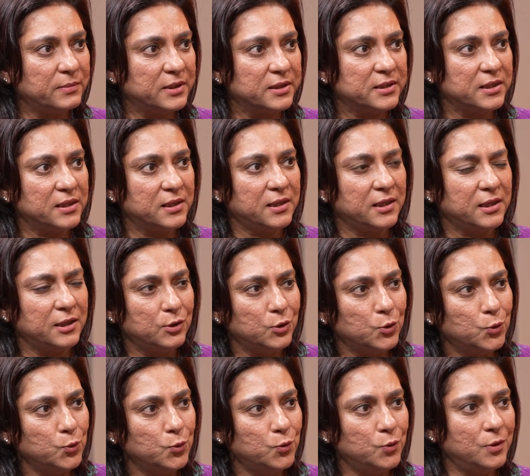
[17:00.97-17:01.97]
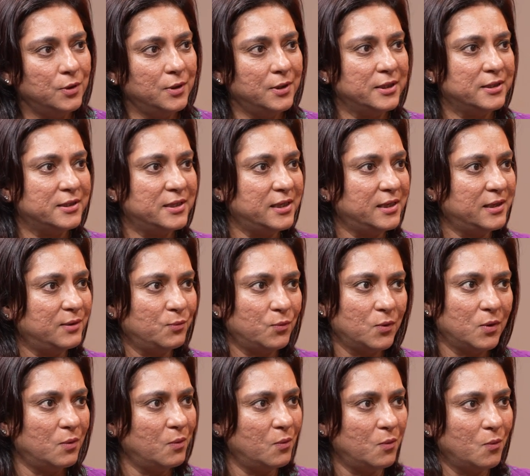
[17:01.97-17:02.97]
Is he a Hindu? Is he
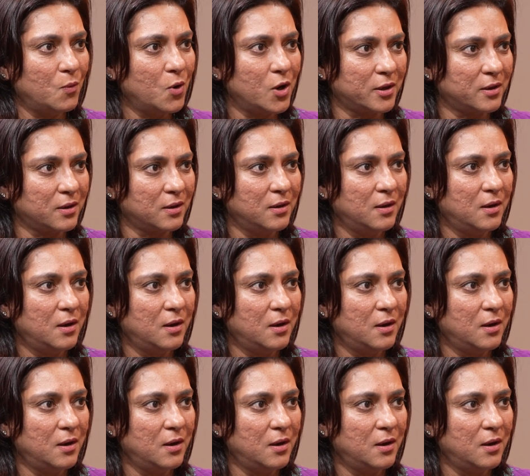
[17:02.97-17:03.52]
what?